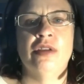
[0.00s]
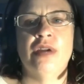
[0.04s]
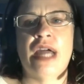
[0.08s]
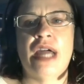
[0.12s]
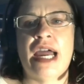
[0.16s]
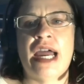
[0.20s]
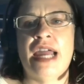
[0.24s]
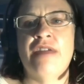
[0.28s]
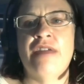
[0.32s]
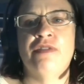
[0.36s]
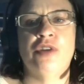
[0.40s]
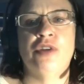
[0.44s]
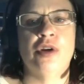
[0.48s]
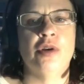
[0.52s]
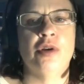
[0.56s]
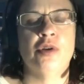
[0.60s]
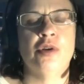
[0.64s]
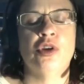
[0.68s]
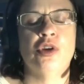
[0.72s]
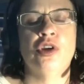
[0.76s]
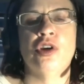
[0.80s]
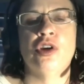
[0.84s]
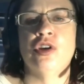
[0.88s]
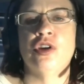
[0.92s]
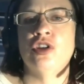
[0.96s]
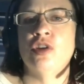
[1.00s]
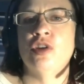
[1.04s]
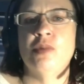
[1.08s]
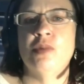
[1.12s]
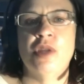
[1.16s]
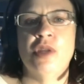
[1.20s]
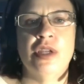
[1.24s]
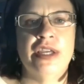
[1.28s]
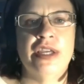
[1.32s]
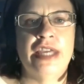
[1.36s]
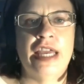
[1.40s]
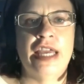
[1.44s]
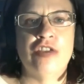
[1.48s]
I've learned good
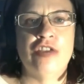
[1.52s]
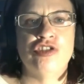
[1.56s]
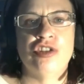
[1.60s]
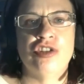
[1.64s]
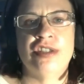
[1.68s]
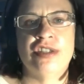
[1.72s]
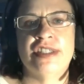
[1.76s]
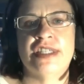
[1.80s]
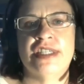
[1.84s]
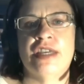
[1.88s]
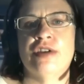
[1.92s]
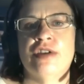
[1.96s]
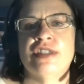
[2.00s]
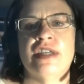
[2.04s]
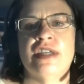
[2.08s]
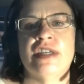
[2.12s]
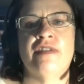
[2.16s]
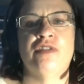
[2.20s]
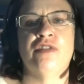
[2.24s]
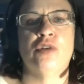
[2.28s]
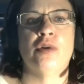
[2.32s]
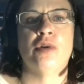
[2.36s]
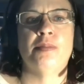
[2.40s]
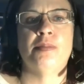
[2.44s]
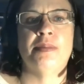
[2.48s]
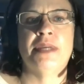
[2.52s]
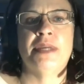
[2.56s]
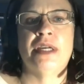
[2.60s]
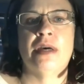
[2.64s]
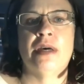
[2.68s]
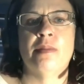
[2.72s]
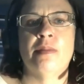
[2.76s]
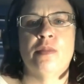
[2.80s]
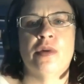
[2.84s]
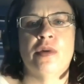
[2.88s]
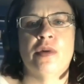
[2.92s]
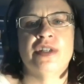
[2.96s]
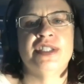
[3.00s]
communication skills. I've learned to
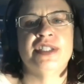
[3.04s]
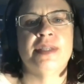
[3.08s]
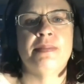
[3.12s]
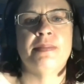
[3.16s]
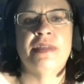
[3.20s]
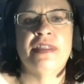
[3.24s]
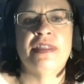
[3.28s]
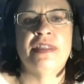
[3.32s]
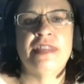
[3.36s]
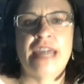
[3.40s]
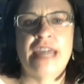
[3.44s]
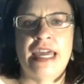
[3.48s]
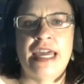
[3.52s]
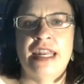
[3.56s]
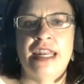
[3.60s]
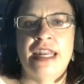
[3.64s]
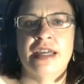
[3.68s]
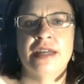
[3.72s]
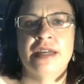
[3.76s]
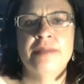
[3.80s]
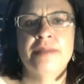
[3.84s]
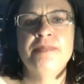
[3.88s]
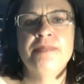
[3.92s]
become more sympathetic.